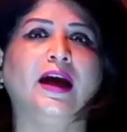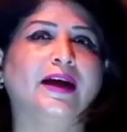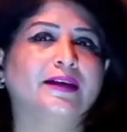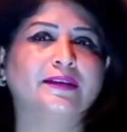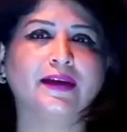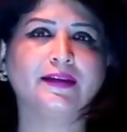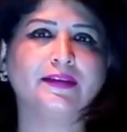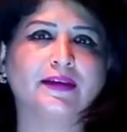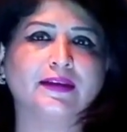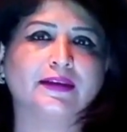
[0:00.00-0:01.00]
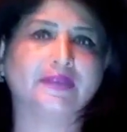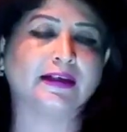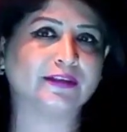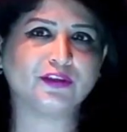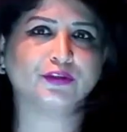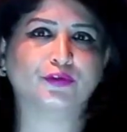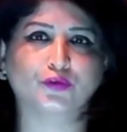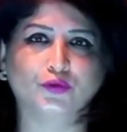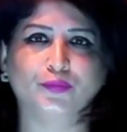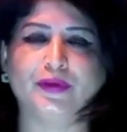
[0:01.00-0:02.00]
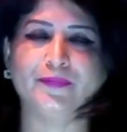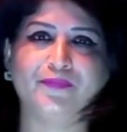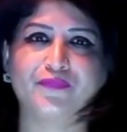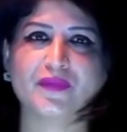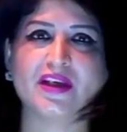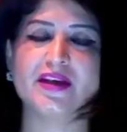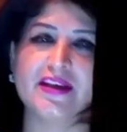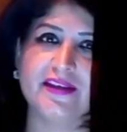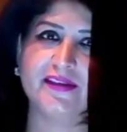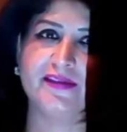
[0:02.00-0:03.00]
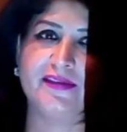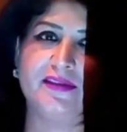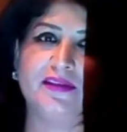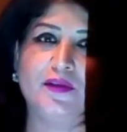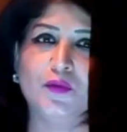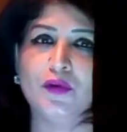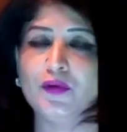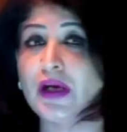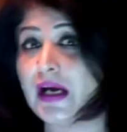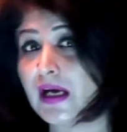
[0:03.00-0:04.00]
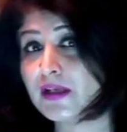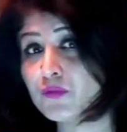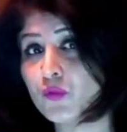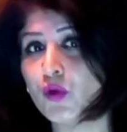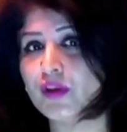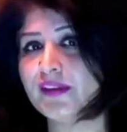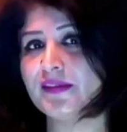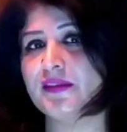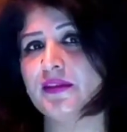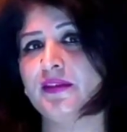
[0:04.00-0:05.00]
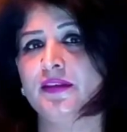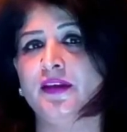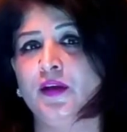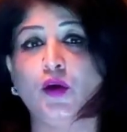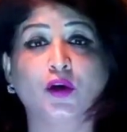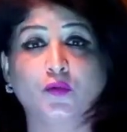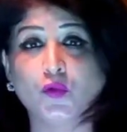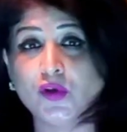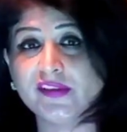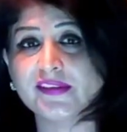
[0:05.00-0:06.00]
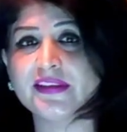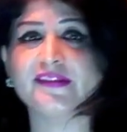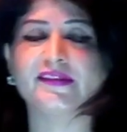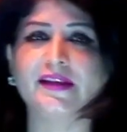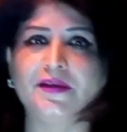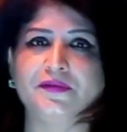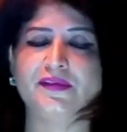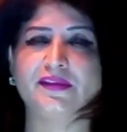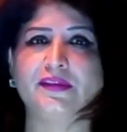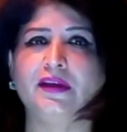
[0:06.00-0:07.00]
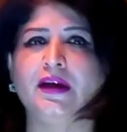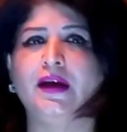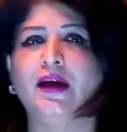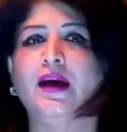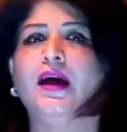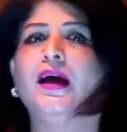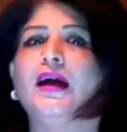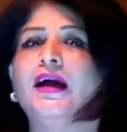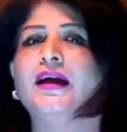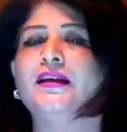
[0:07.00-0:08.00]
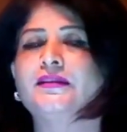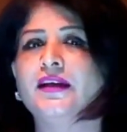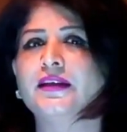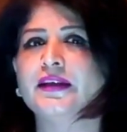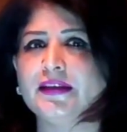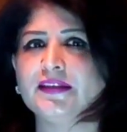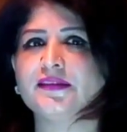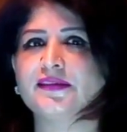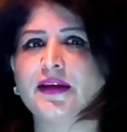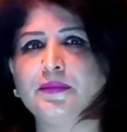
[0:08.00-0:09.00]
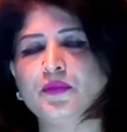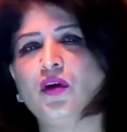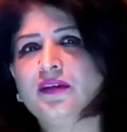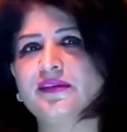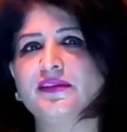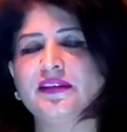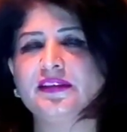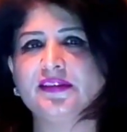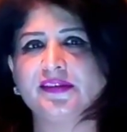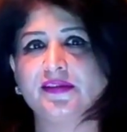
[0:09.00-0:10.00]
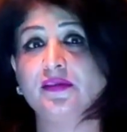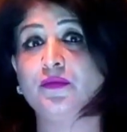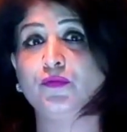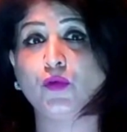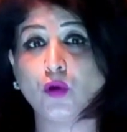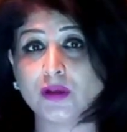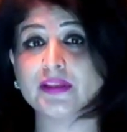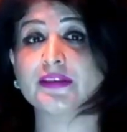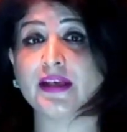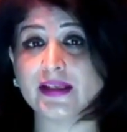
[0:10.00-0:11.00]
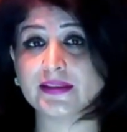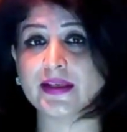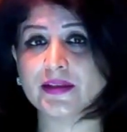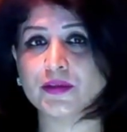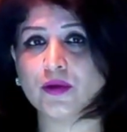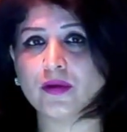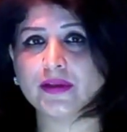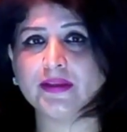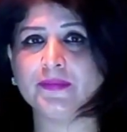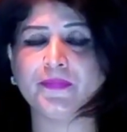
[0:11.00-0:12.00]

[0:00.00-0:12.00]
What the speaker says: And then the other group is unvoiced or voiceless sounds. And again, some consonants fall in that category.